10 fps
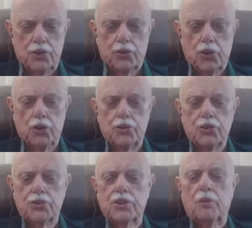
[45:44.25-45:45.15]

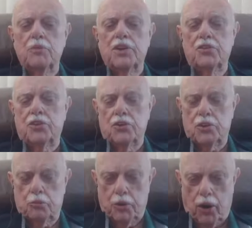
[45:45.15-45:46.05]
turns some
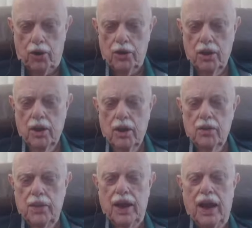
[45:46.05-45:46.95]
distance apart.
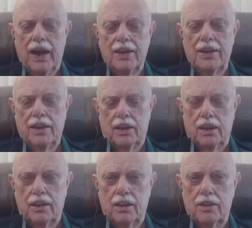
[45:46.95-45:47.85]
The ideal